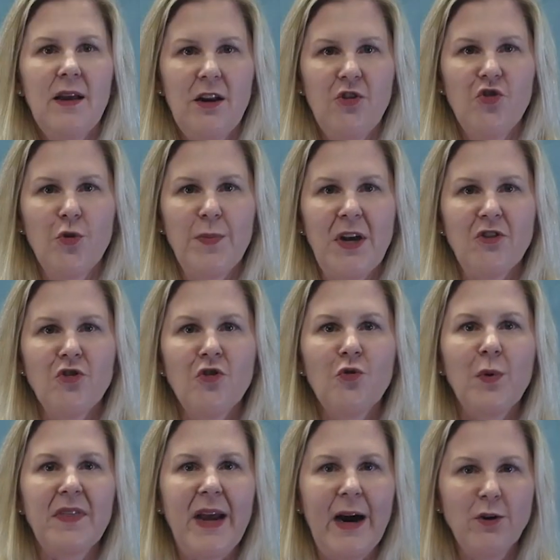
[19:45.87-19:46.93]
It is your
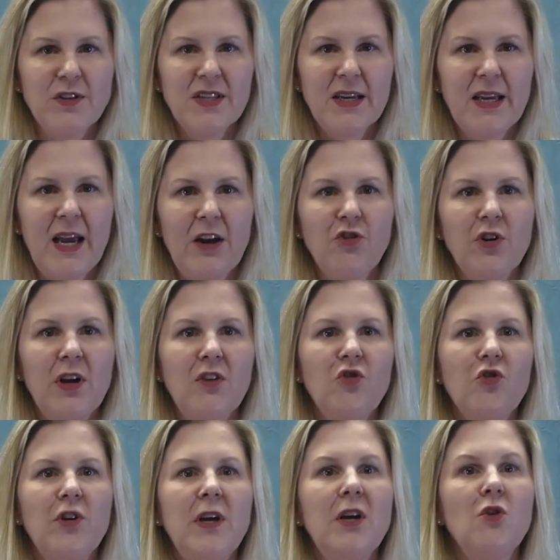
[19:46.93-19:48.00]
patients without psychiatric
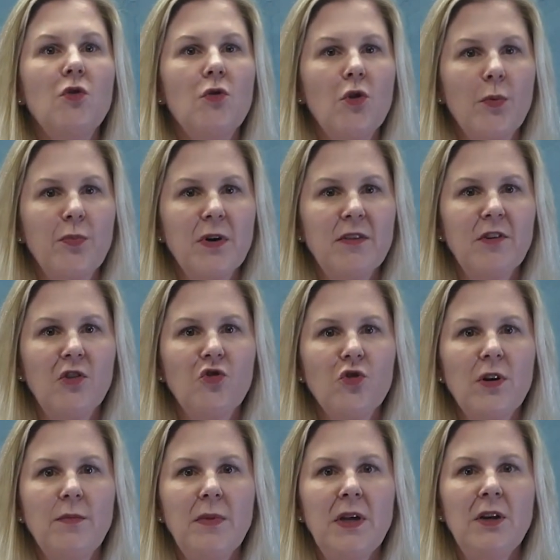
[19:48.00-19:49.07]
history or previous
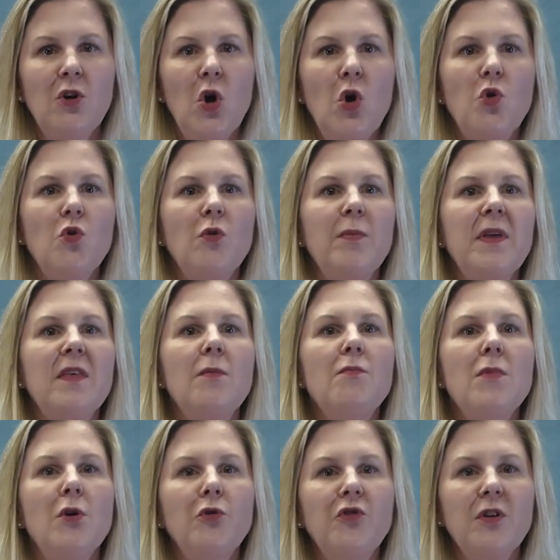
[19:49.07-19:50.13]
treatment who will be the
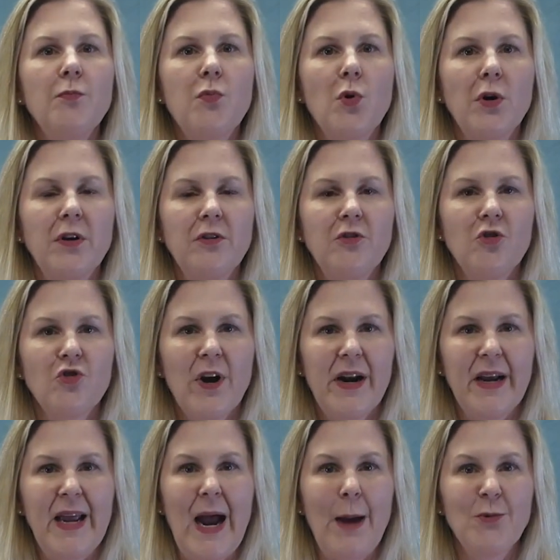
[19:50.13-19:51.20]
most important to try
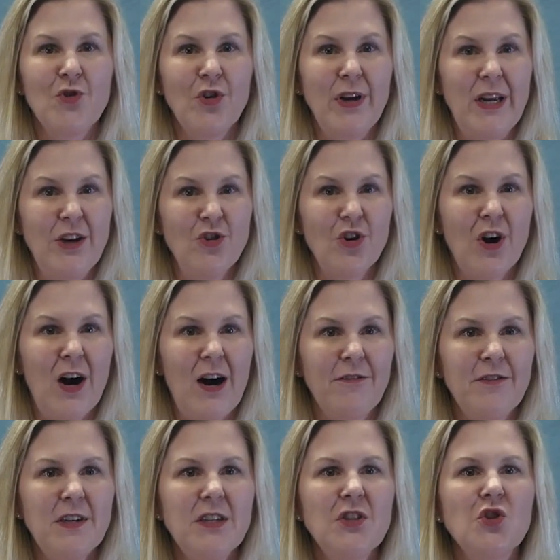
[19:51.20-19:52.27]
to capture in your
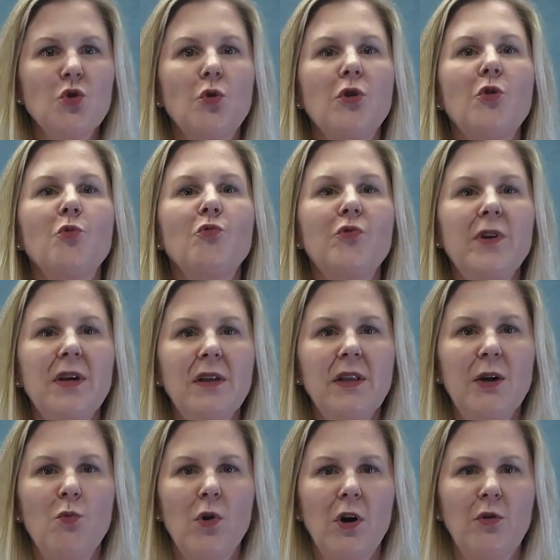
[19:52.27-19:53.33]
office or to
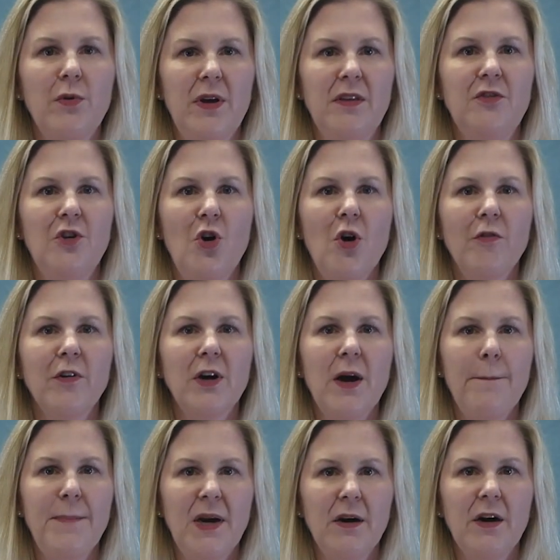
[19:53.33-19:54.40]
really work with to
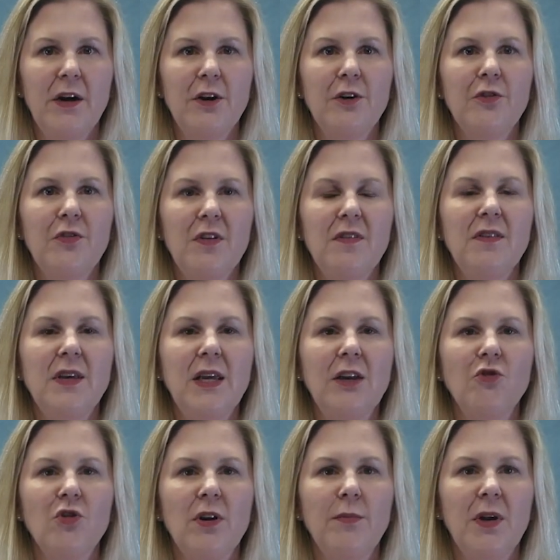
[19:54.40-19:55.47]
overcome barriers to seeking
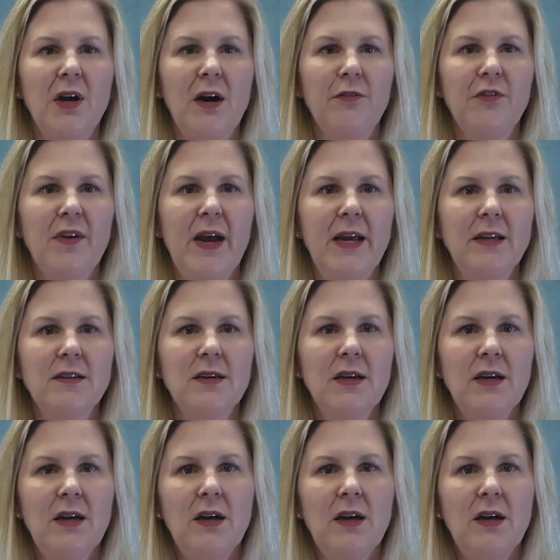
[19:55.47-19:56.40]
treatment offsite.